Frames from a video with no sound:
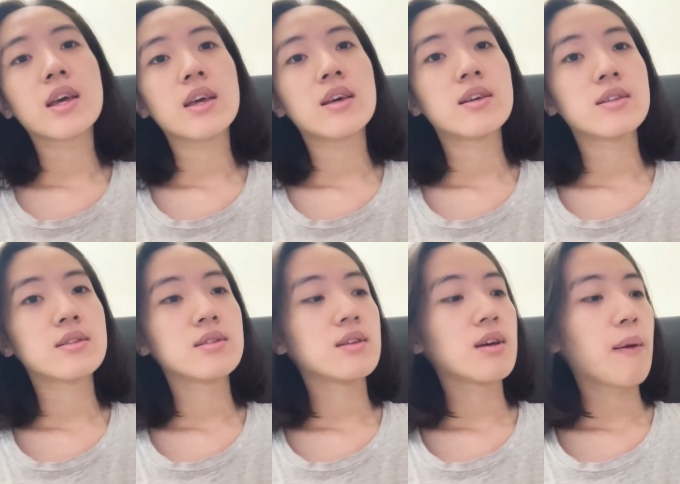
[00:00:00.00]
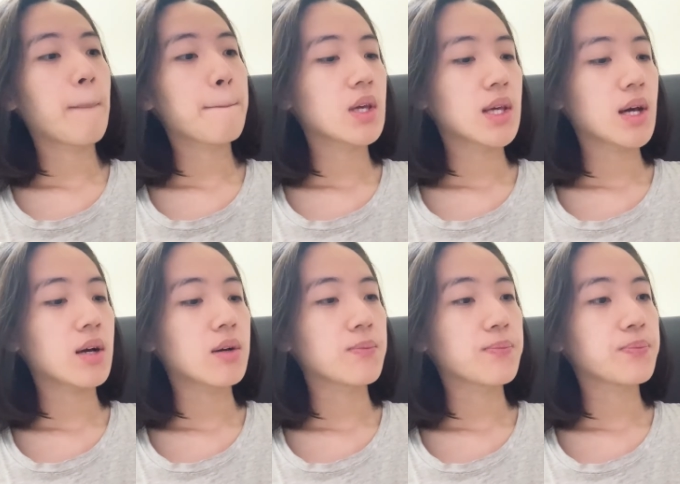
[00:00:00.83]
And
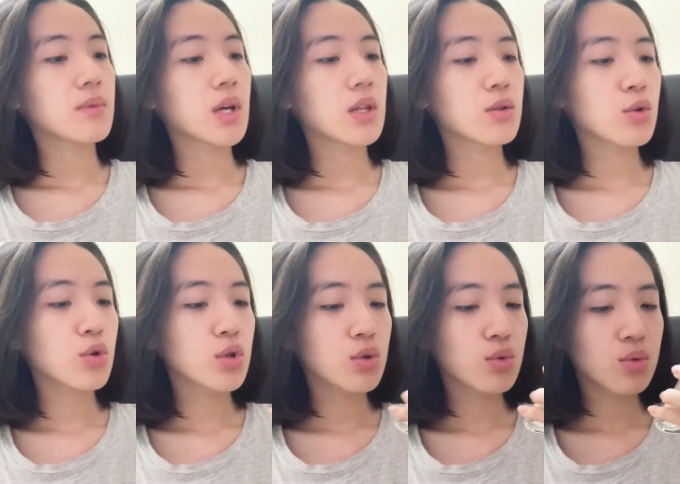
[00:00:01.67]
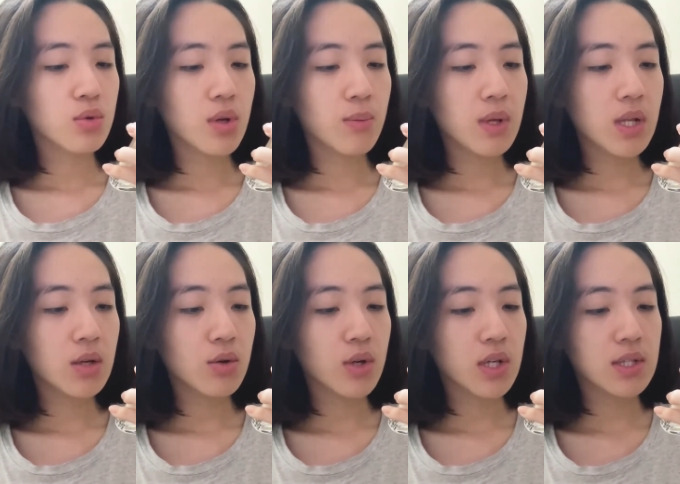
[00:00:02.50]
yeah, ito yung nabili
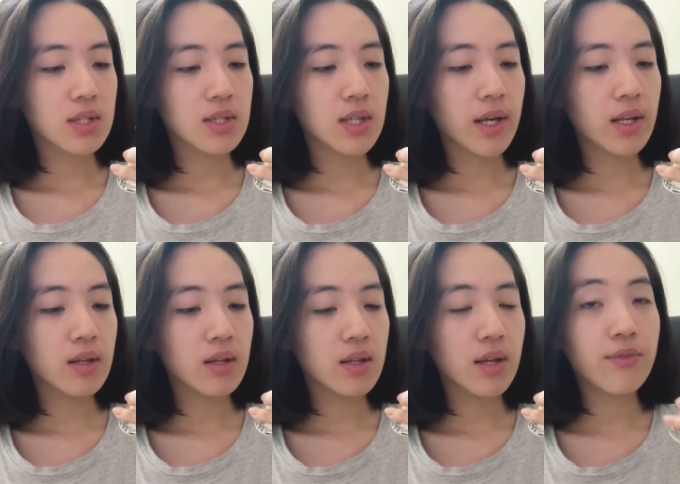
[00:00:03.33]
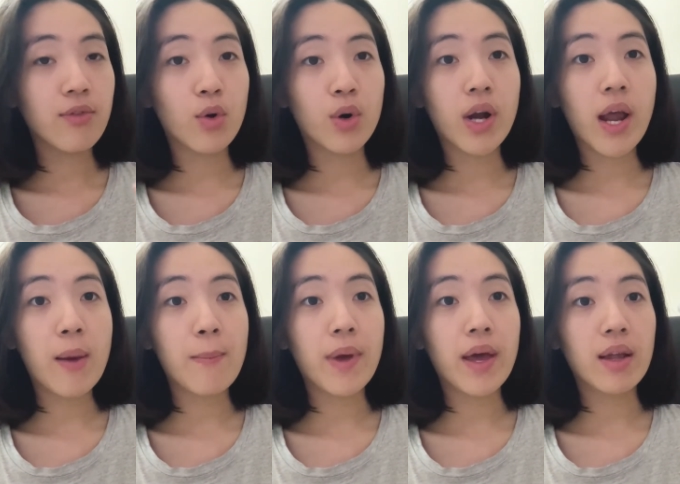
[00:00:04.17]
ko is 94
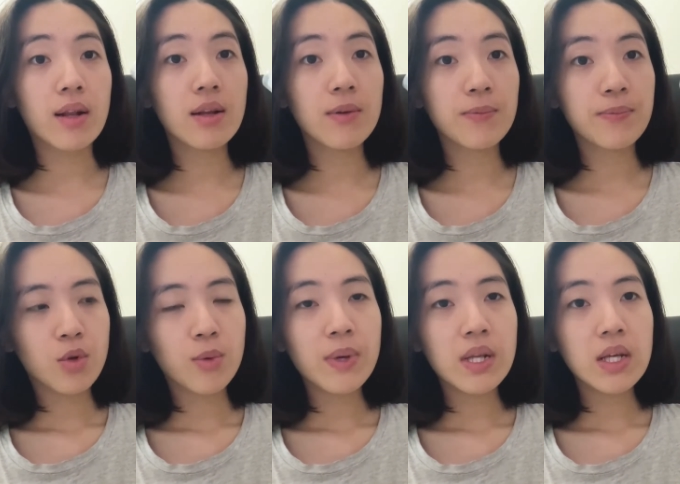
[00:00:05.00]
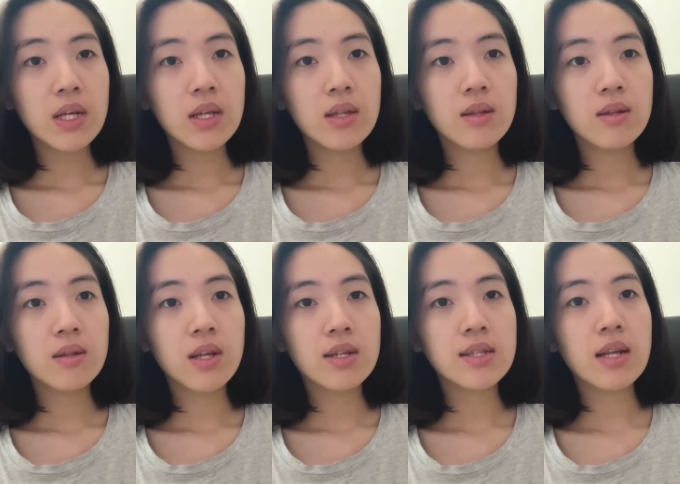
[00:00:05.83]
ml. Normally,
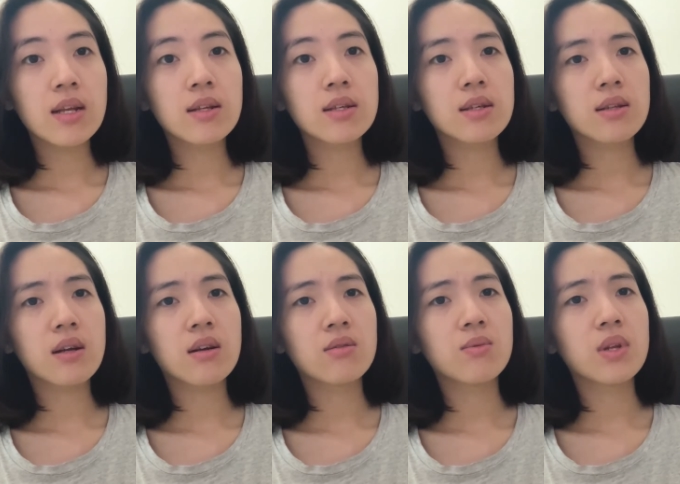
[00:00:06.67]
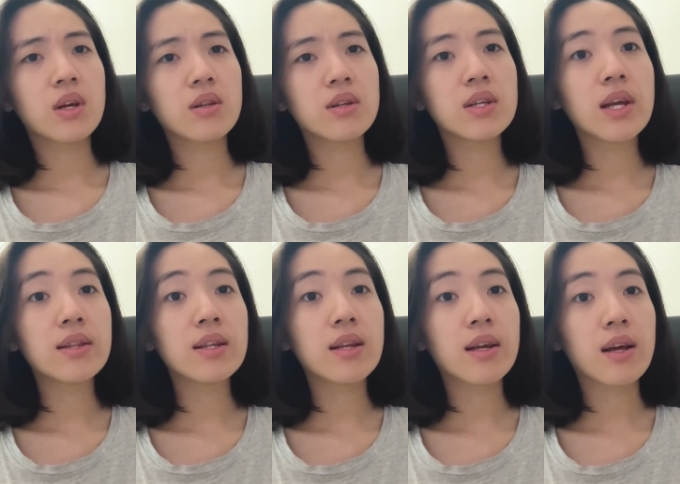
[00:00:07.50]
they're selling this at around
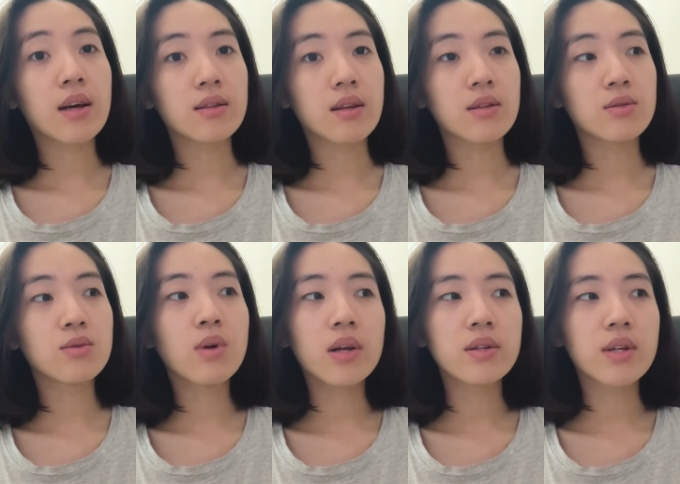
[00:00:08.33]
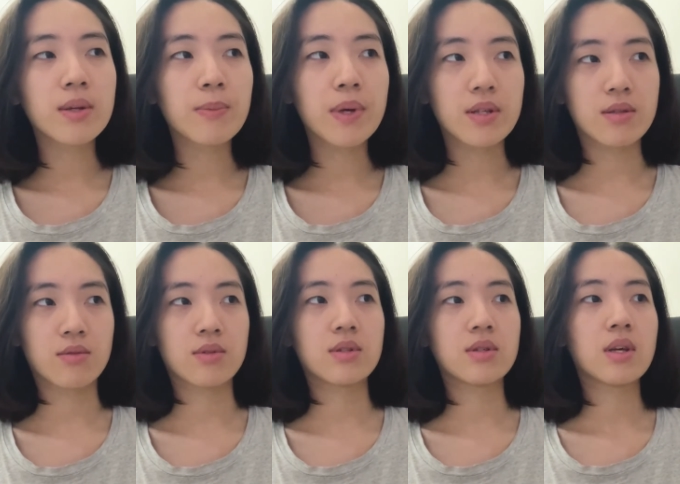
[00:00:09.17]
199 ata. 200
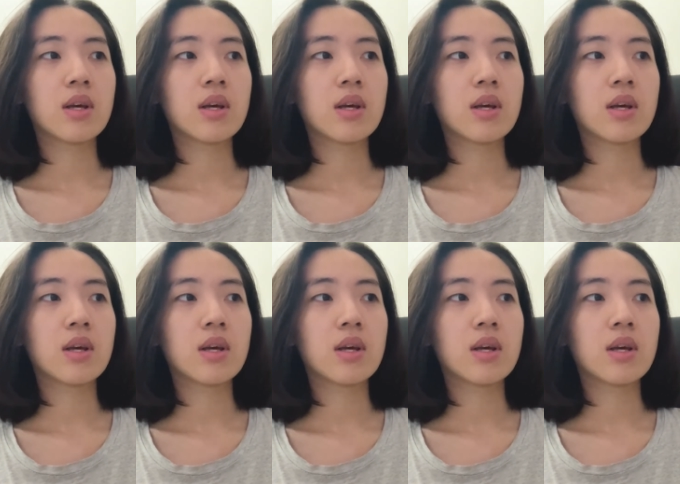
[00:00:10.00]
pesos.